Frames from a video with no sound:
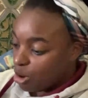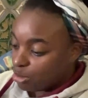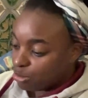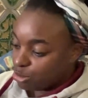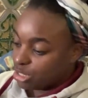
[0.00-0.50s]

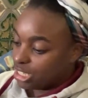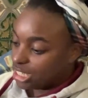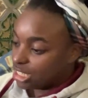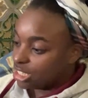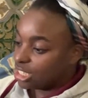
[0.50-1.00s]
of
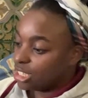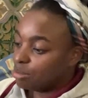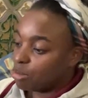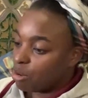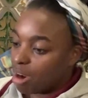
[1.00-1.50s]
Tradition
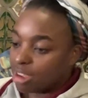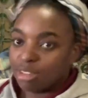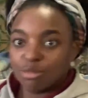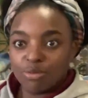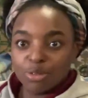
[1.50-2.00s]

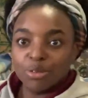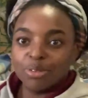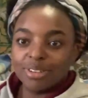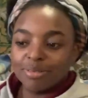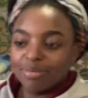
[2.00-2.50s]
Moroccan
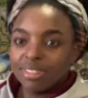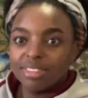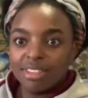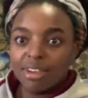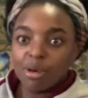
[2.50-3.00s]
Food.
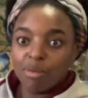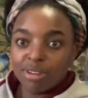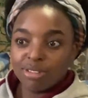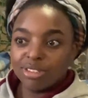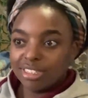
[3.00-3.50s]
Talk
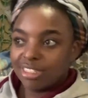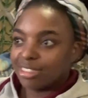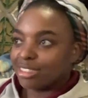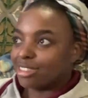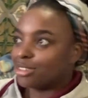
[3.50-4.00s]
about
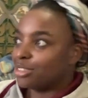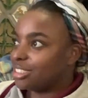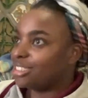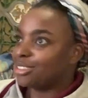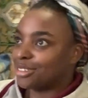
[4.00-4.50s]
tradition,
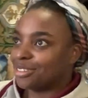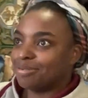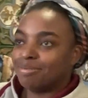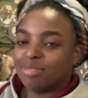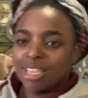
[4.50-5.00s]
traditional.
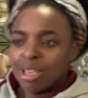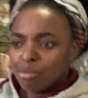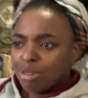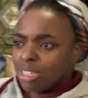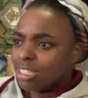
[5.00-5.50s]
But